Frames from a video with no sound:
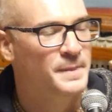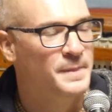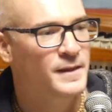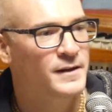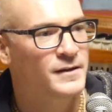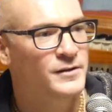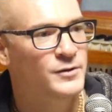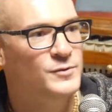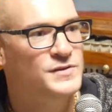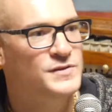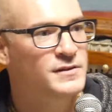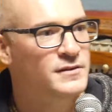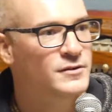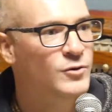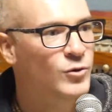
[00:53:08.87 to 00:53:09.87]
you
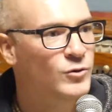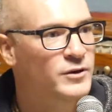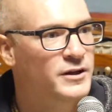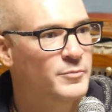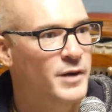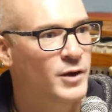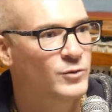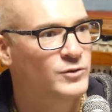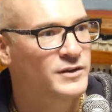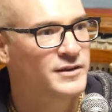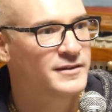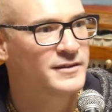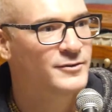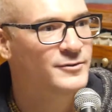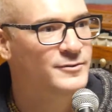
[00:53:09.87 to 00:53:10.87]
see a golden
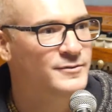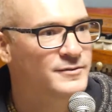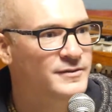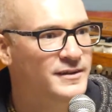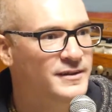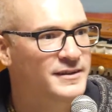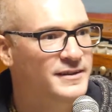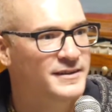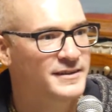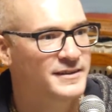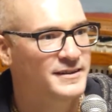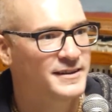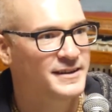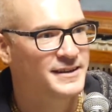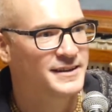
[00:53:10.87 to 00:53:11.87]
mountain, no, like
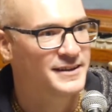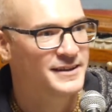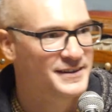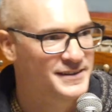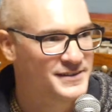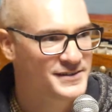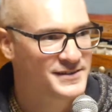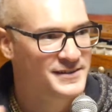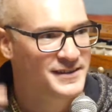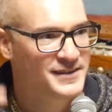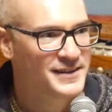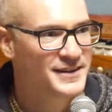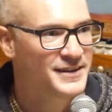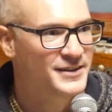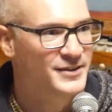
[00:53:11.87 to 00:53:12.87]

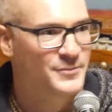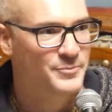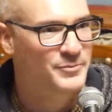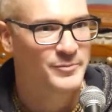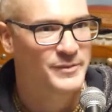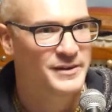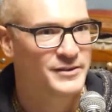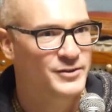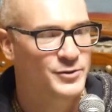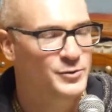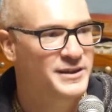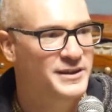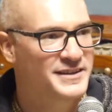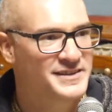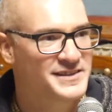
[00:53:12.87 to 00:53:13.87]
but you
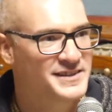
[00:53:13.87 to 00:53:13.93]
didn't see